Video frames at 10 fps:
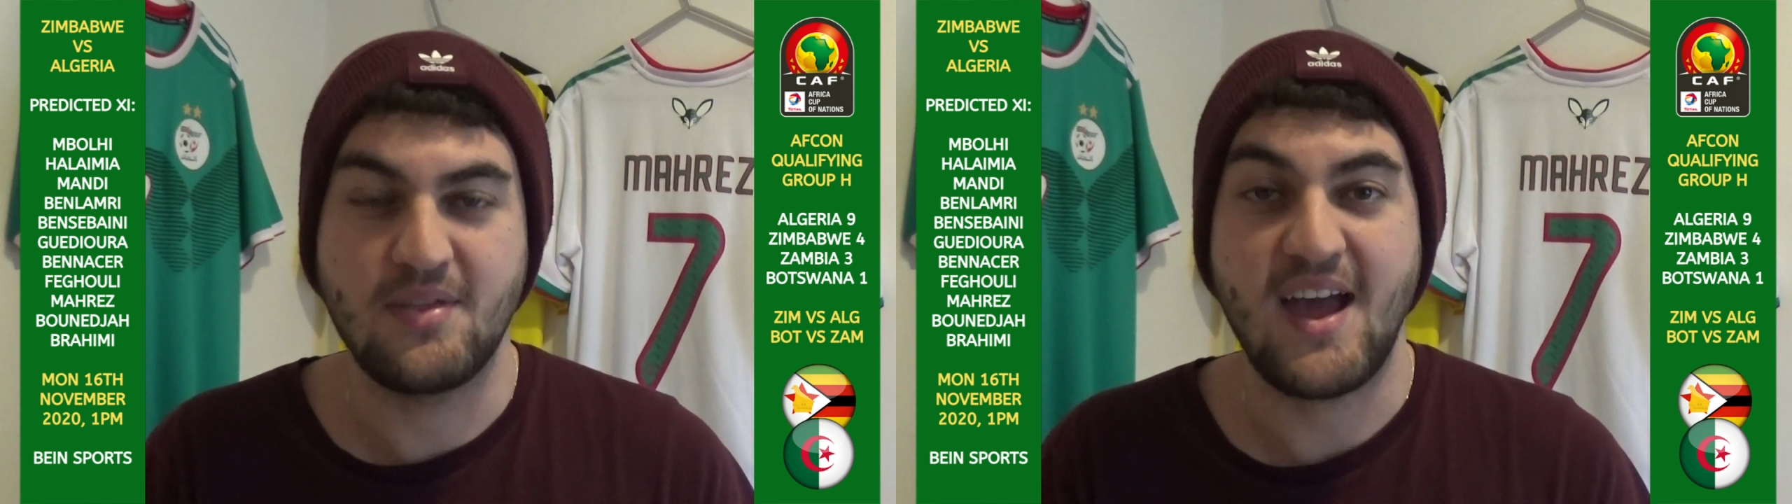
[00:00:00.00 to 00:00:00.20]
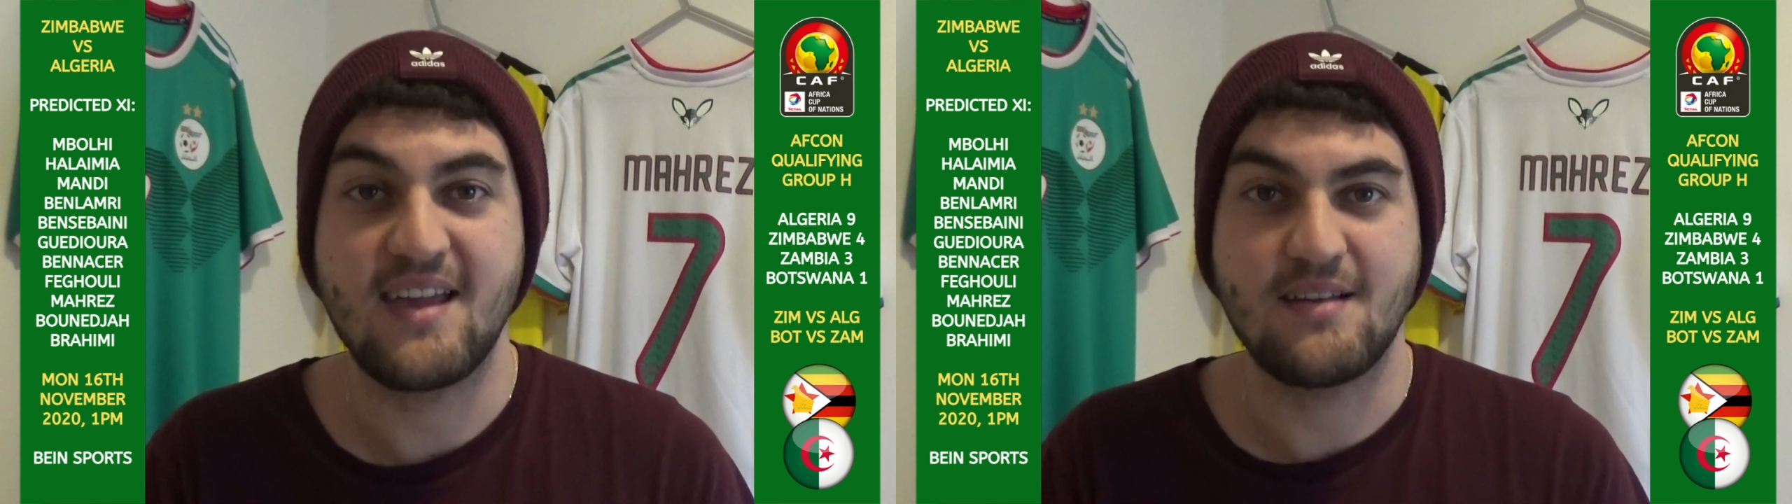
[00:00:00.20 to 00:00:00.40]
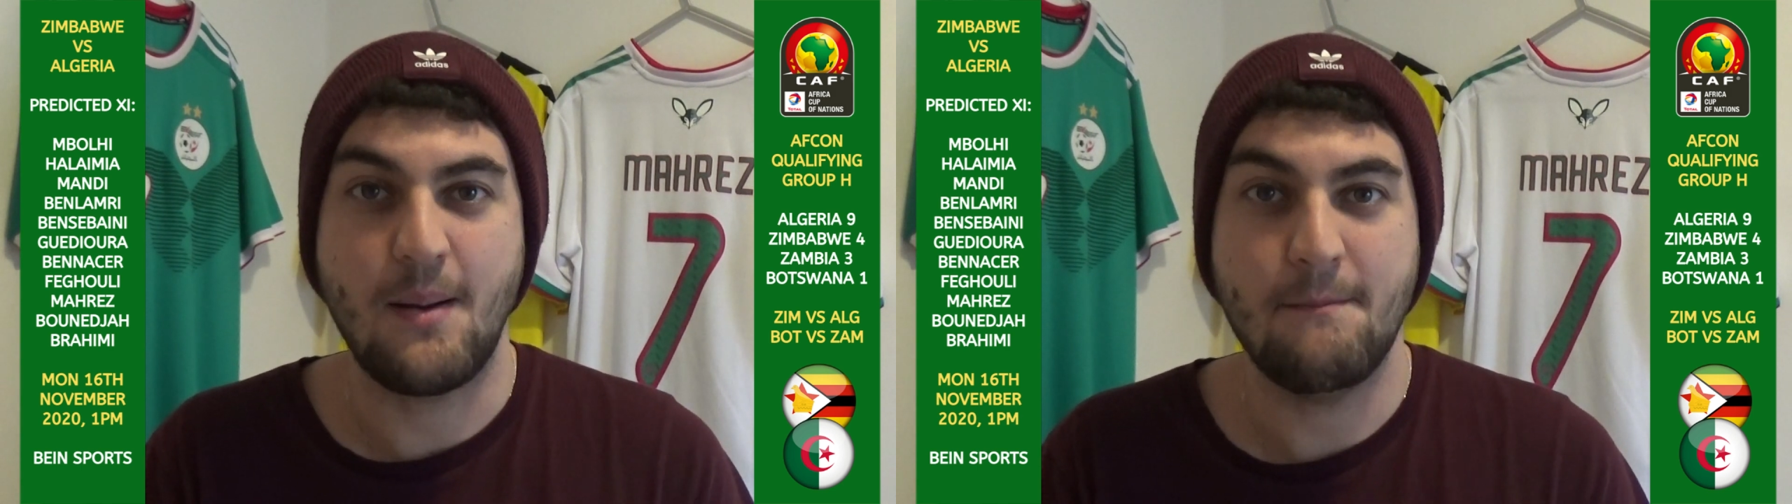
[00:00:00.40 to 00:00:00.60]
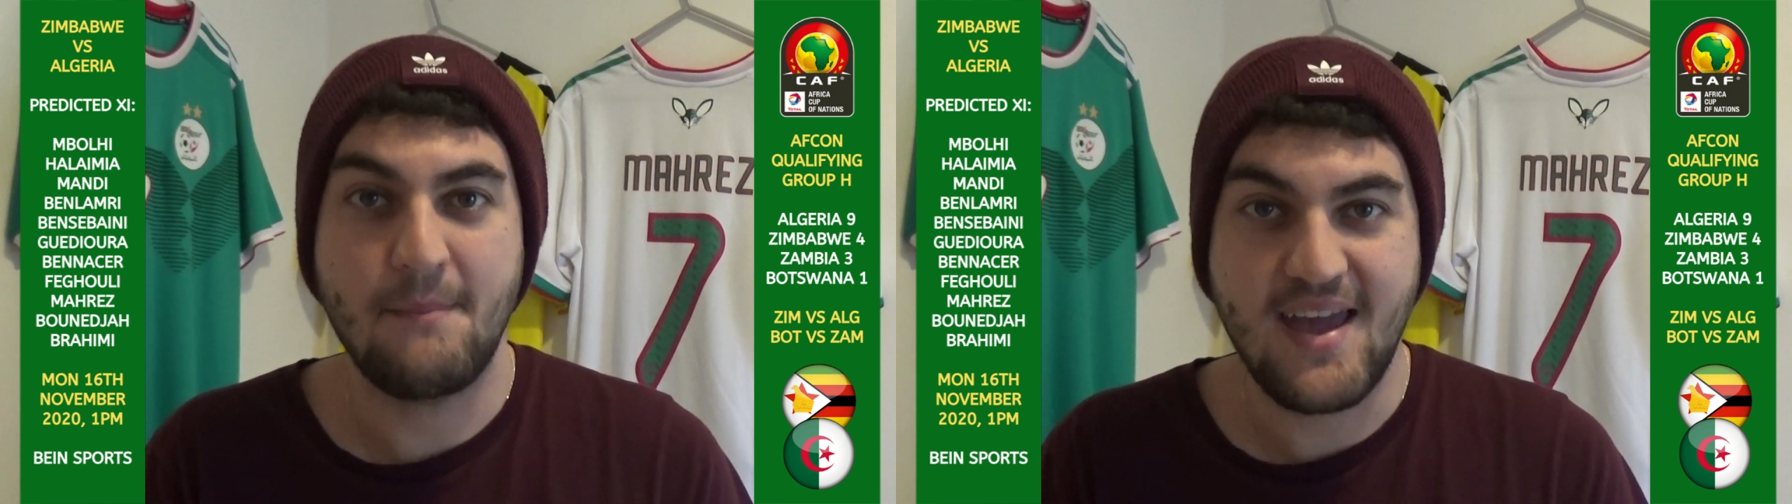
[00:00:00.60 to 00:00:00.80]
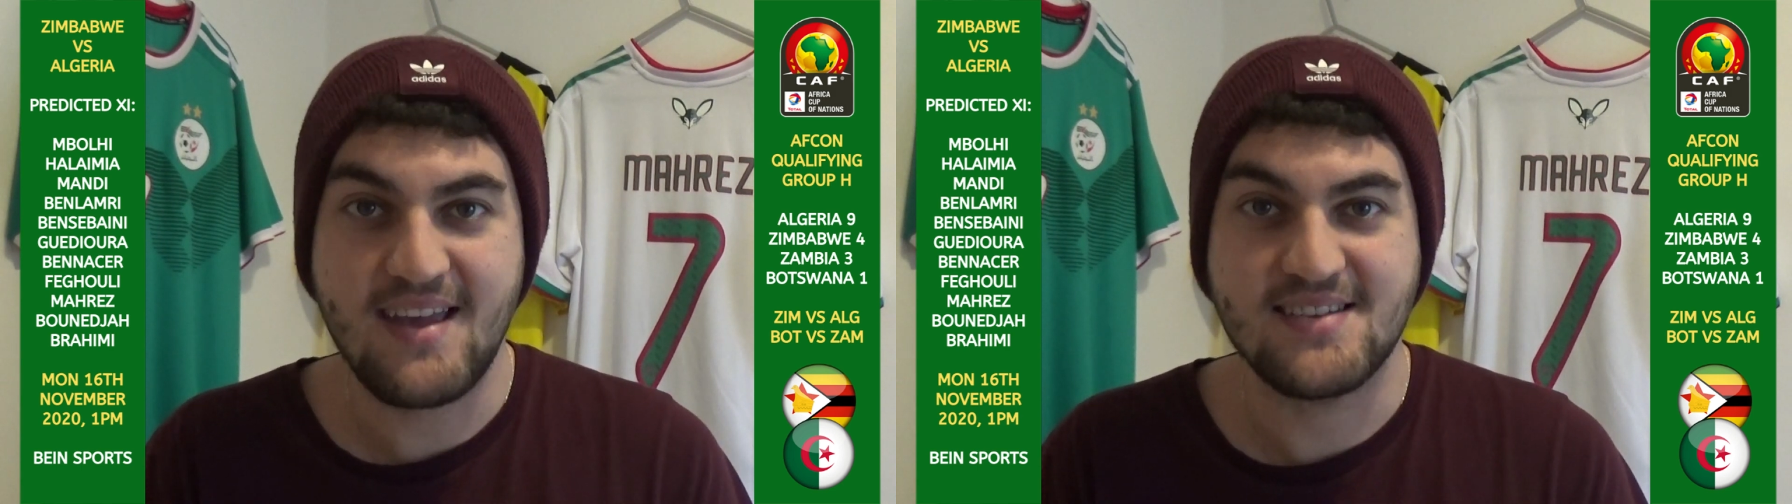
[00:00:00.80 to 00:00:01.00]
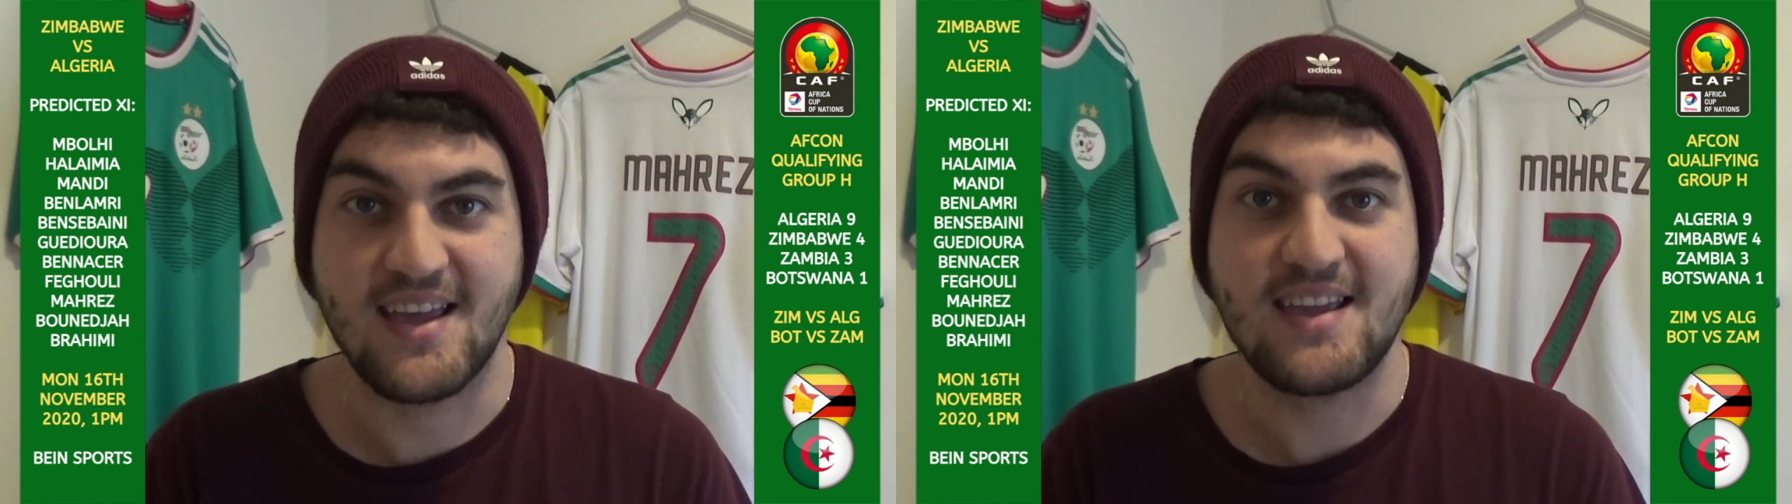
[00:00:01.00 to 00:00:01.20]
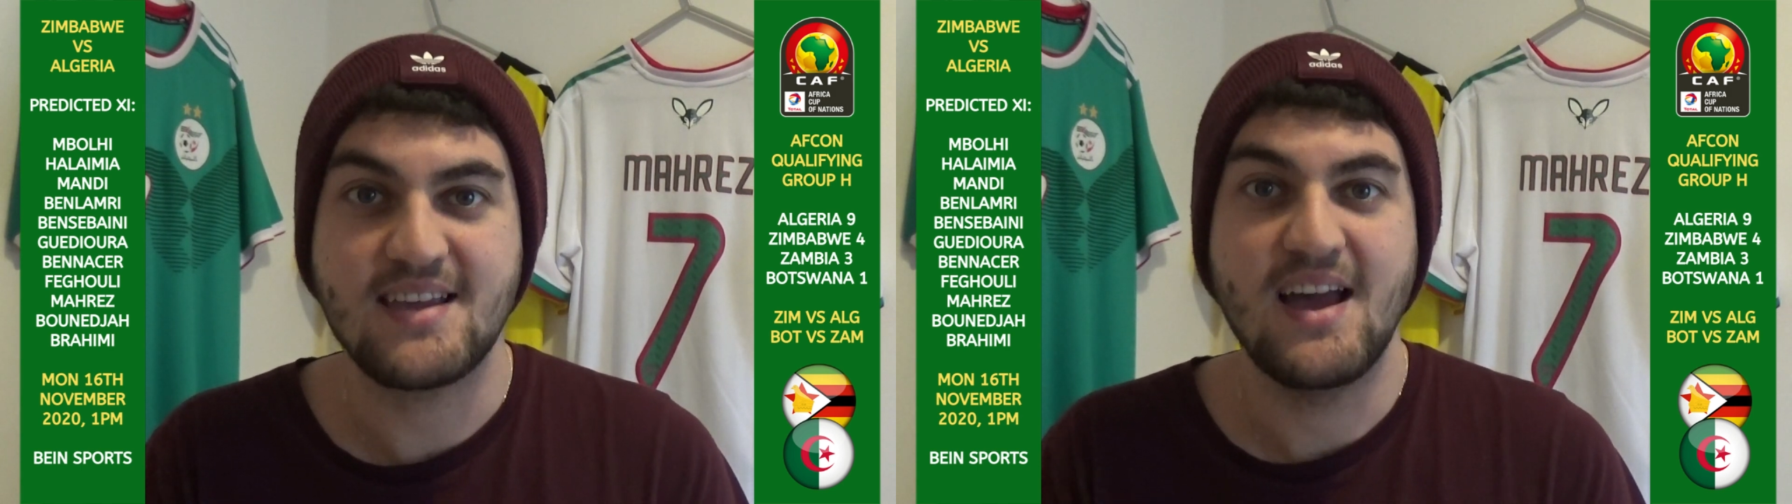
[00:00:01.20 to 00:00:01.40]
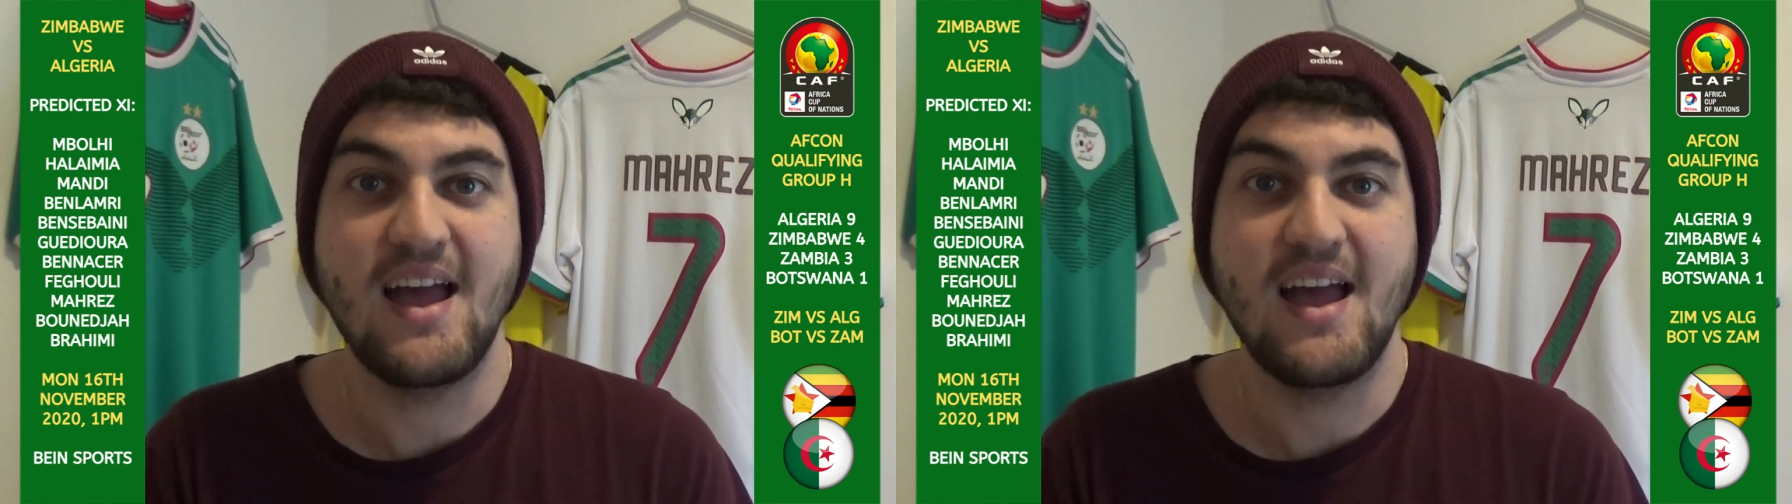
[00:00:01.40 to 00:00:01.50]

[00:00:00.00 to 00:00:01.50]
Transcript: That is amazing.